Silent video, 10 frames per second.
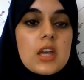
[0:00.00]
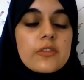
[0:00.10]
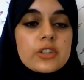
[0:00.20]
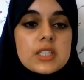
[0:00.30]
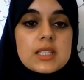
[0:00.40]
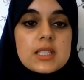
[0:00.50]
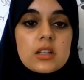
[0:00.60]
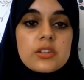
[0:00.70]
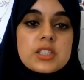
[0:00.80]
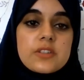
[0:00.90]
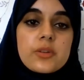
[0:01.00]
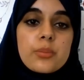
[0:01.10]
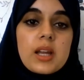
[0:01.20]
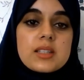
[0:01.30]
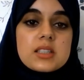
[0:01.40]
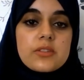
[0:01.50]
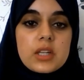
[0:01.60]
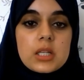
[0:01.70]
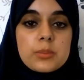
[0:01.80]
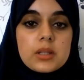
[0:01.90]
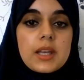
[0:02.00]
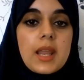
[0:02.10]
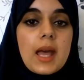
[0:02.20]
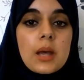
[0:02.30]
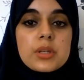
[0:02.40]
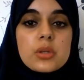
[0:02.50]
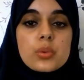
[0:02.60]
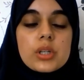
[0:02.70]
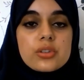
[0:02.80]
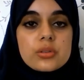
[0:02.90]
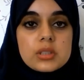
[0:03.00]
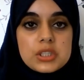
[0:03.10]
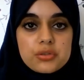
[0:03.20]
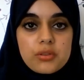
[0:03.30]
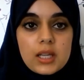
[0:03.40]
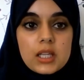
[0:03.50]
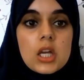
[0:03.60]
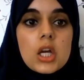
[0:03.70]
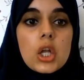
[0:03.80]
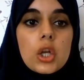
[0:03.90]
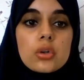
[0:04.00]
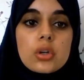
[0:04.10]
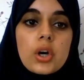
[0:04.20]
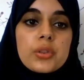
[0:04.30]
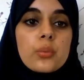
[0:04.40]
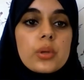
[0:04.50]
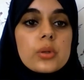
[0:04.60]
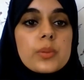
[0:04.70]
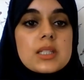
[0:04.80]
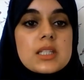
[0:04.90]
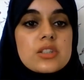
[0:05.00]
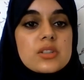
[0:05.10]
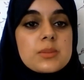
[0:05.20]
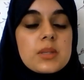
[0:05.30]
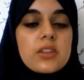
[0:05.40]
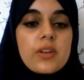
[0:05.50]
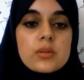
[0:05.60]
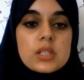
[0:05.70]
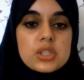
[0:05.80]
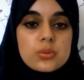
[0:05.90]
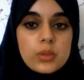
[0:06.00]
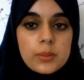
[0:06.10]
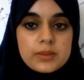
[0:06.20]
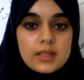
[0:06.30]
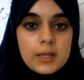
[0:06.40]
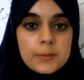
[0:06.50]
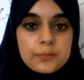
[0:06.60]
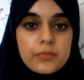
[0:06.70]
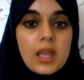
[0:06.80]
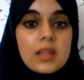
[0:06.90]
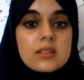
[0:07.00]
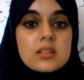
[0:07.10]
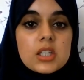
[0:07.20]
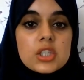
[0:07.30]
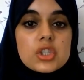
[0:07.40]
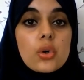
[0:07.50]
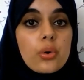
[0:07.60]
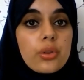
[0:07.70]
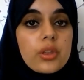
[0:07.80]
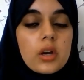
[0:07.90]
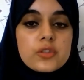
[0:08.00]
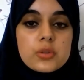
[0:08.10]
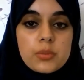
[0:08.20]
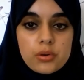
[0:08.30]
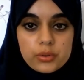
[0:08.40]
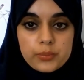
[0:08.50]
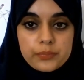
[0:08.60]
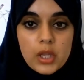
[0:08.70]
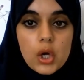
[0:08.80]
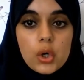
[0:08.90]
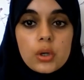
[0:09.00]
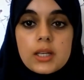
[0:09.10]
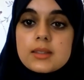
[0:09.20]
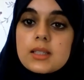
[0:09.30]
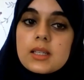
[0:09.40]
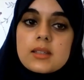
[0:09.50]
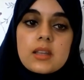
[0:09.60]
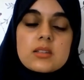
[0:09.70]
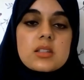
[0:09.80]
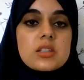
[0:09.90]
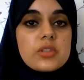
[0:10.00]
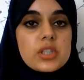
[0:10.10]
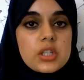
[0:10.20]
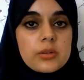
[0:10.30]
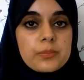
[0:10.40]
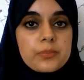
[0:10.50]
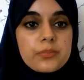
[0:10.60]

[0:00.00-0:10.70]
For detail on the different prizes available and how many words you'll need to write, look on the Wilbur Niso Smith Foundation website and search Author of Tomorrow, or click the link next to this video.